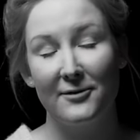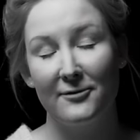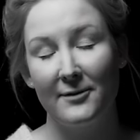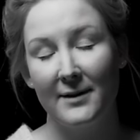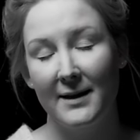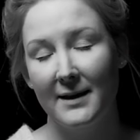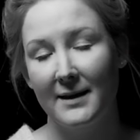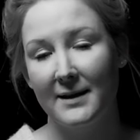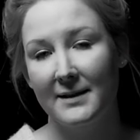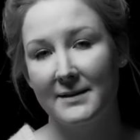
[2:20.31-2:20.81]

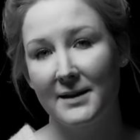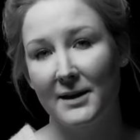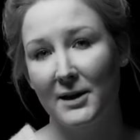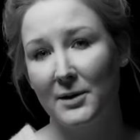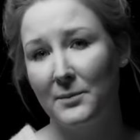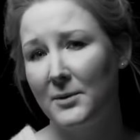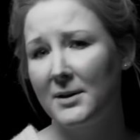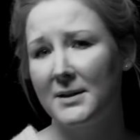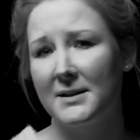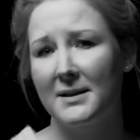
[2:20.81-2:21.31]
unique is the
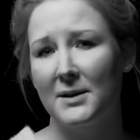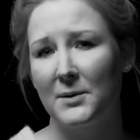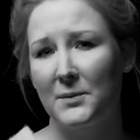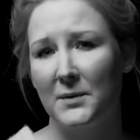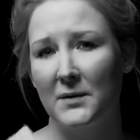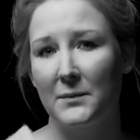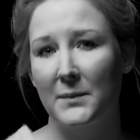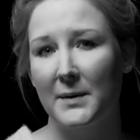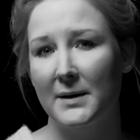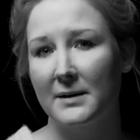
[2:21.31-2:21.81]
community that
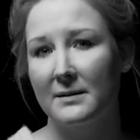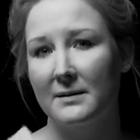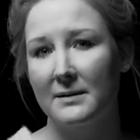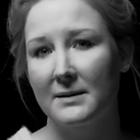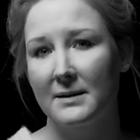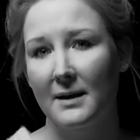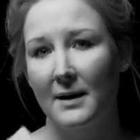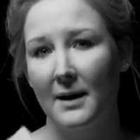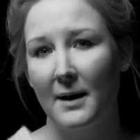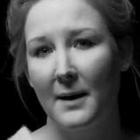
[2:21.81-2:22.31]
we've
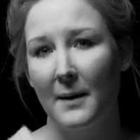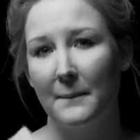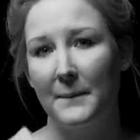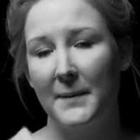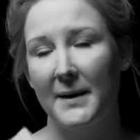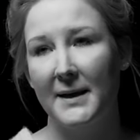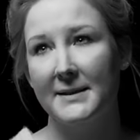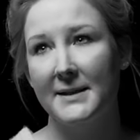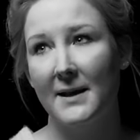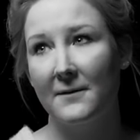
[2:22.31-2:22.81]
built
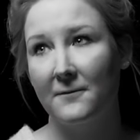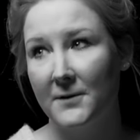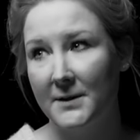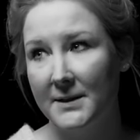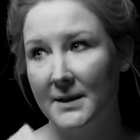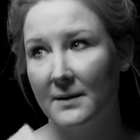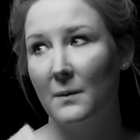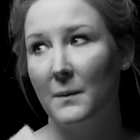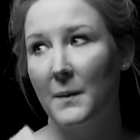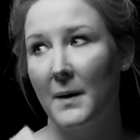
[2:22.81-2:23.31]
because every
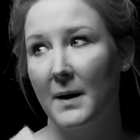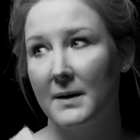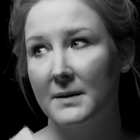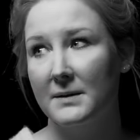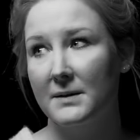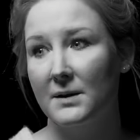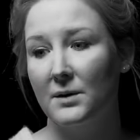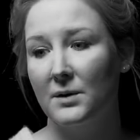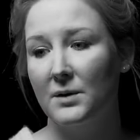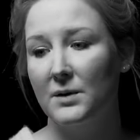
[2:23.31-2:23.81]
single
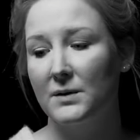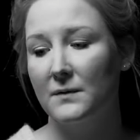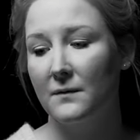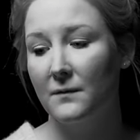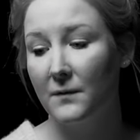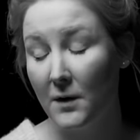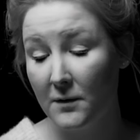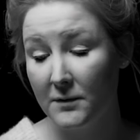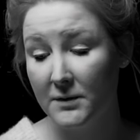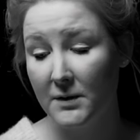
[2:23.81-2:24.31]
person who's
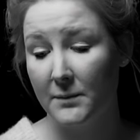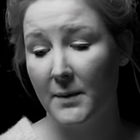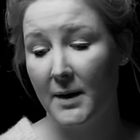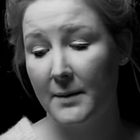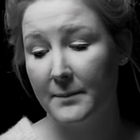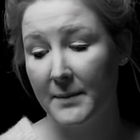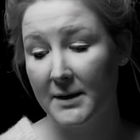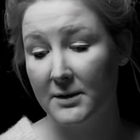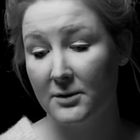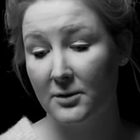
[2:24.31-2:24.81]
involved in My
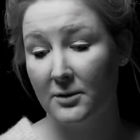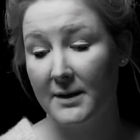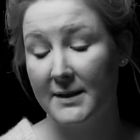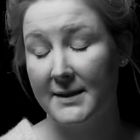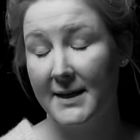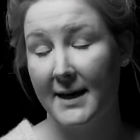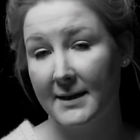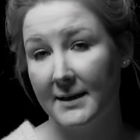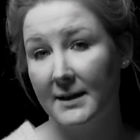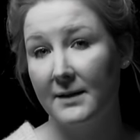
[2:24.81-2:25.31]
Black Dog has
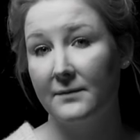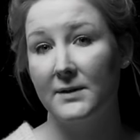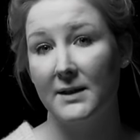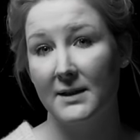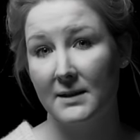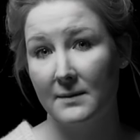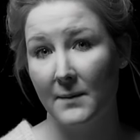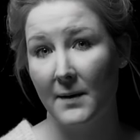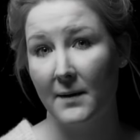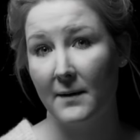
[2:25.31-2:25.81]
had a lived
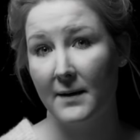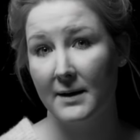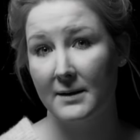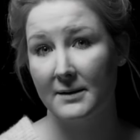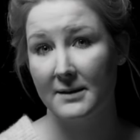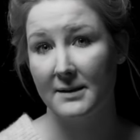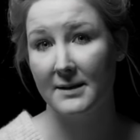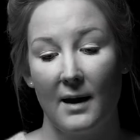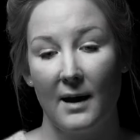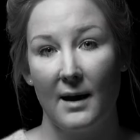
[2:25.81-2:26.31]

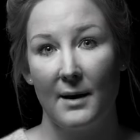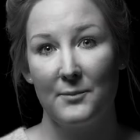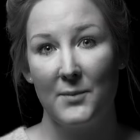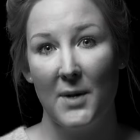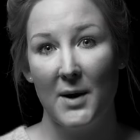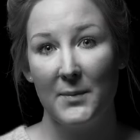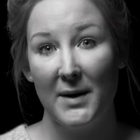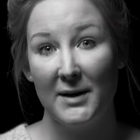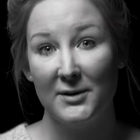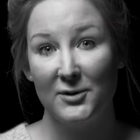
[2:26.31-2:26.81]
experience.
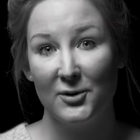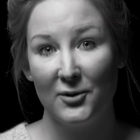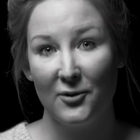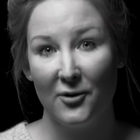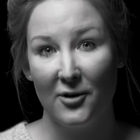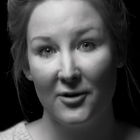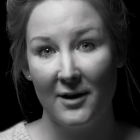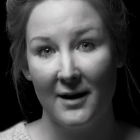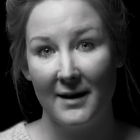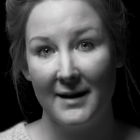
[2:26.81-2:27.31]
My Black Dog are
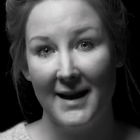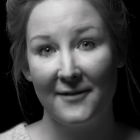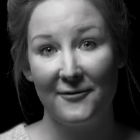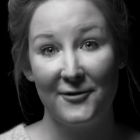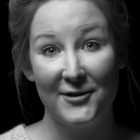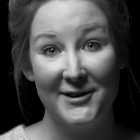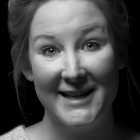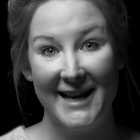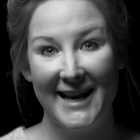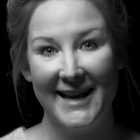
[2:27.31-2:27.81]
online
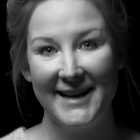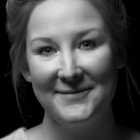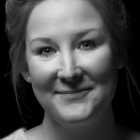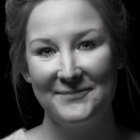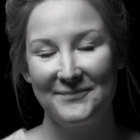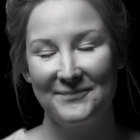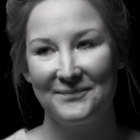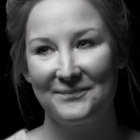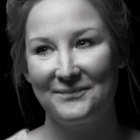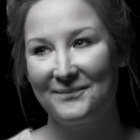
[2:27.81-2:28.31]
every day,
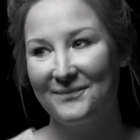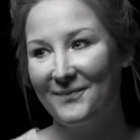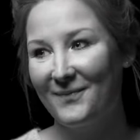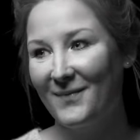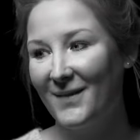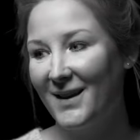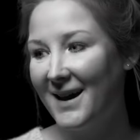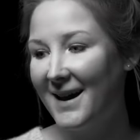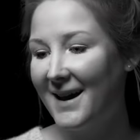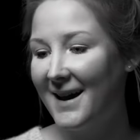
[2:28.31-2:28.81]

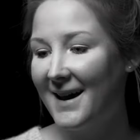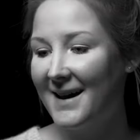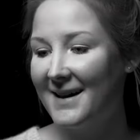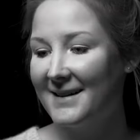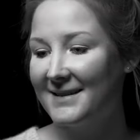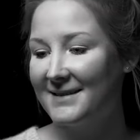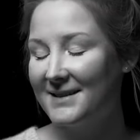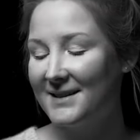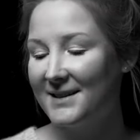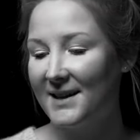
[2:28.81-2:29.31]

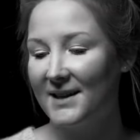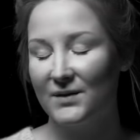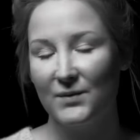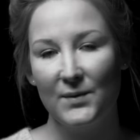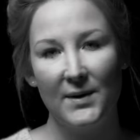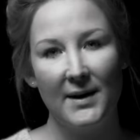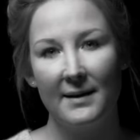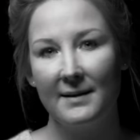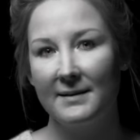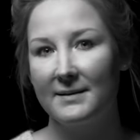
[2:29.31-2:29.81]
and it's
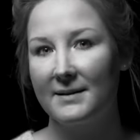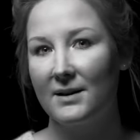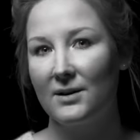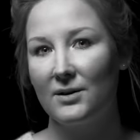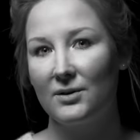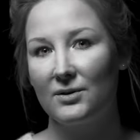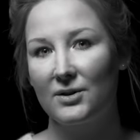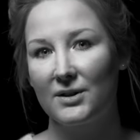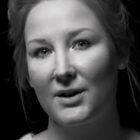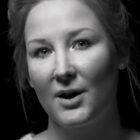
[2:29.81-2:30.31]
really easy.
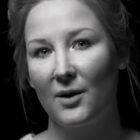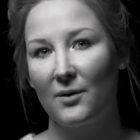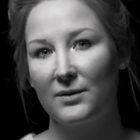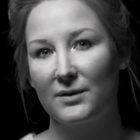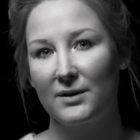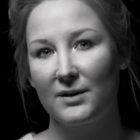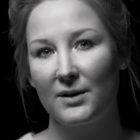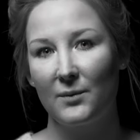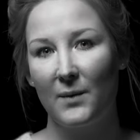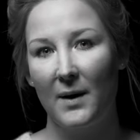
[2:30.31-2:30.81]
You just go
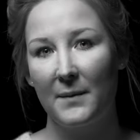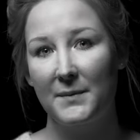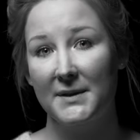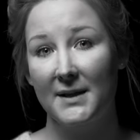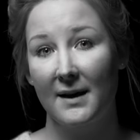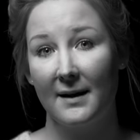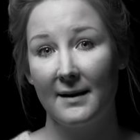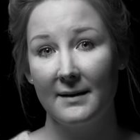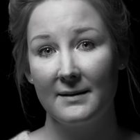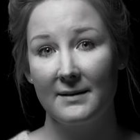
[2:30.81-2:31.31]
onto the
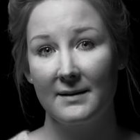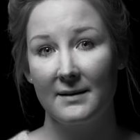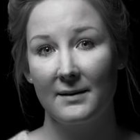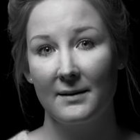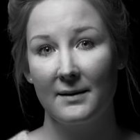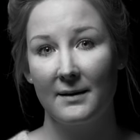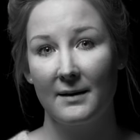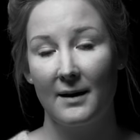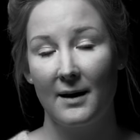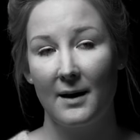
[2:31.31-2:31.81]
website,
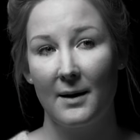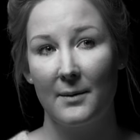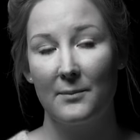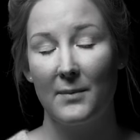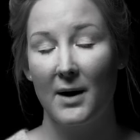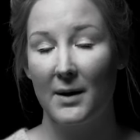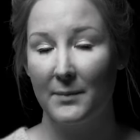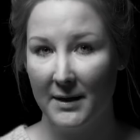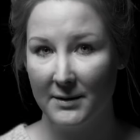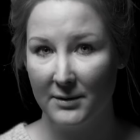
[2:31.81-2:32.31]

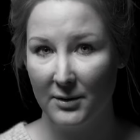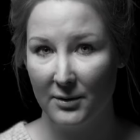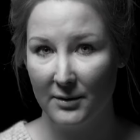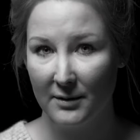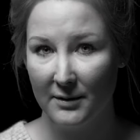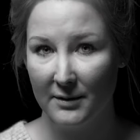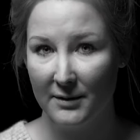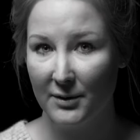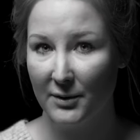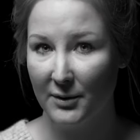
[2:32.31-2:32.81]

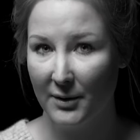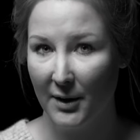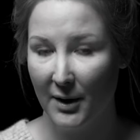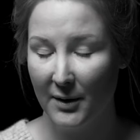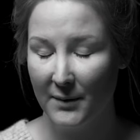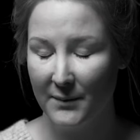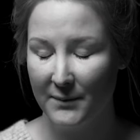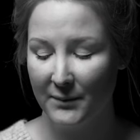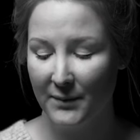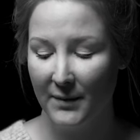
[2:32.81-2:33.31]

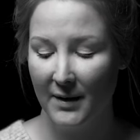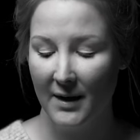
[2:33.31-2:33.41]
myblackdog.co,